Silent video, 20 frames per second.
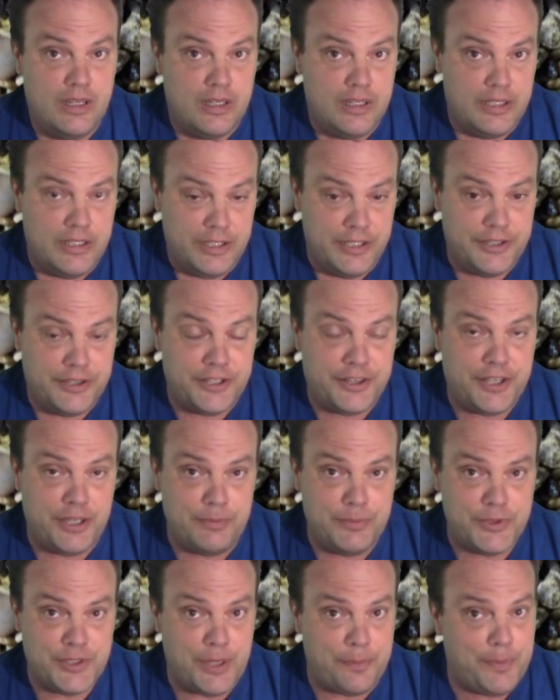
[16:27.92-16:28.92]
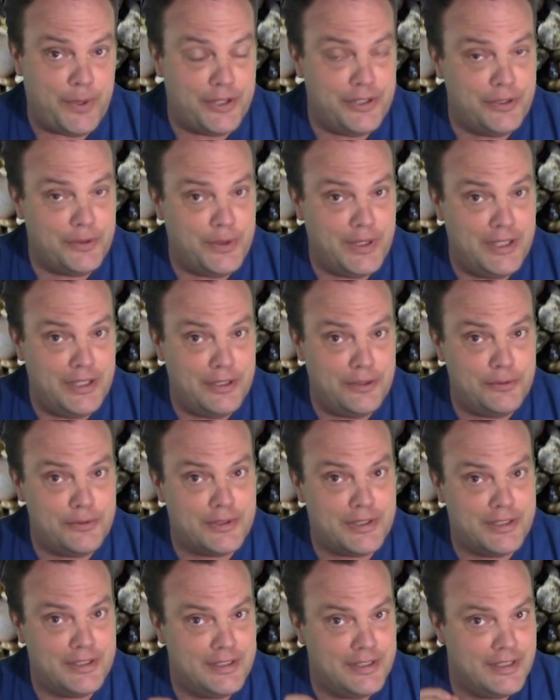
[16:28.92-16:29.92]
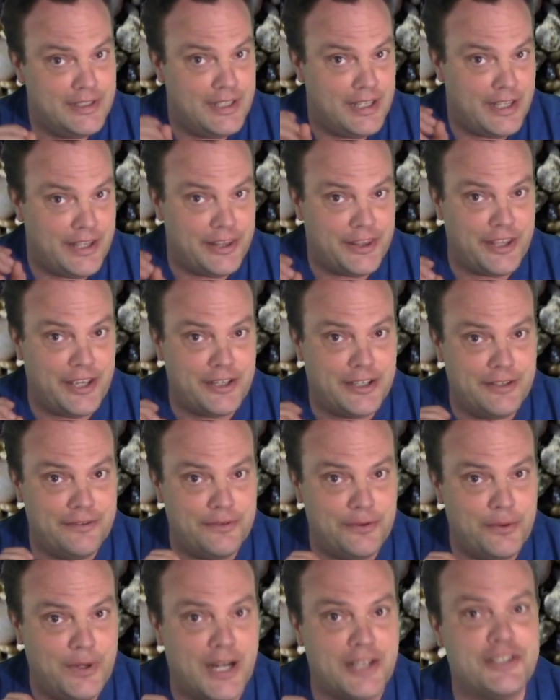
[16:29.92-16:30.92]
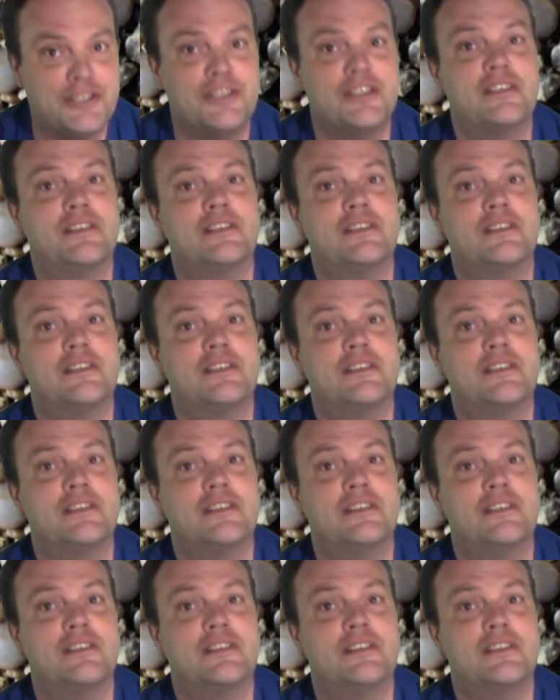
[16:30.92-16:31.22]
Hit the thumbs up on your way out, and thank you for watching.